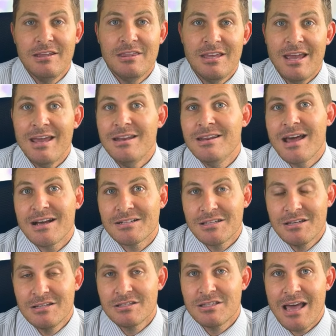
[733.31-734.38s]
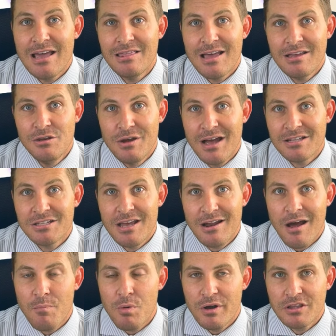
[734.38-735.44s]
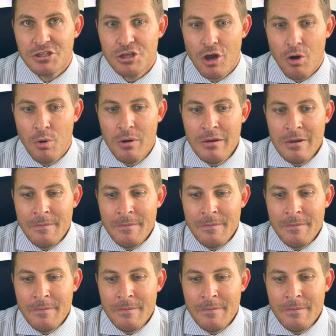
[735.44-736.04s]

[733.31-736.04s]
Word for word: the indexes that, that you got set up with. So